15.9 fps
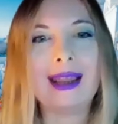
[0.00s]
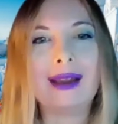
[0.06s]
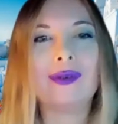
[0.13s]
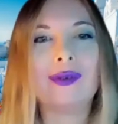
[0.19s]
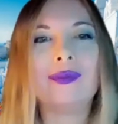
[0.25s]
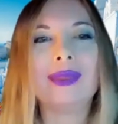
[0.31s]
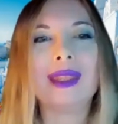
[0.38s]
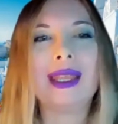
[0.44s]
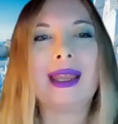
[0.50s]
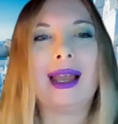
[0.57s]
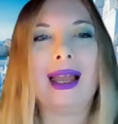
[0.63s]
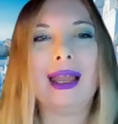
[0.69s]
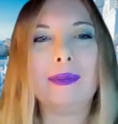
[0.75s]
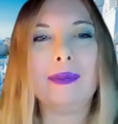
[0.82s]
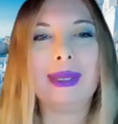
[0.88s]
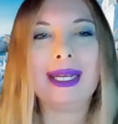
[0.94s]
Now,
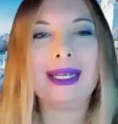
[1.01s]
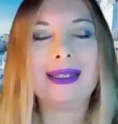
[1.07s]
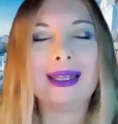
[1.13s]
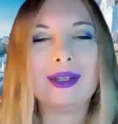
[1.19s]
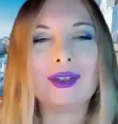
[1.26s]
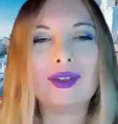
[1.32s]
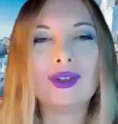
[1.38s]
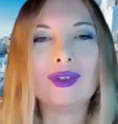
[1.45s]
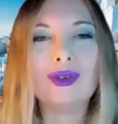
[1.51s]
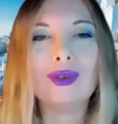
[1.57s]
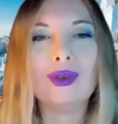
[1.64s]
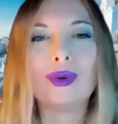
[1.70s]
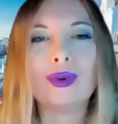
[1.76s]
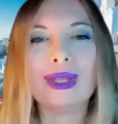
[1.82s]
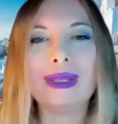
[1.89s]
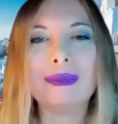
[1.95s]
I paid attention to
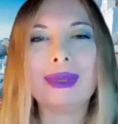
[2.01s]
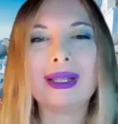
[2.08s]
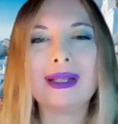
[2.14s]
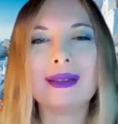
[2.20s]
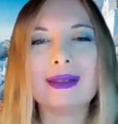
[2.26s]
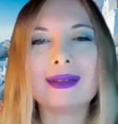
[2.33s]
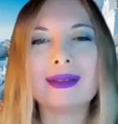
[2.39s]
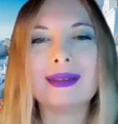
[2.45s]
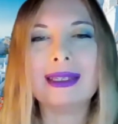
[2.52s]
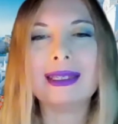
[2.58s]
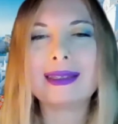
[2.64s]
your emails,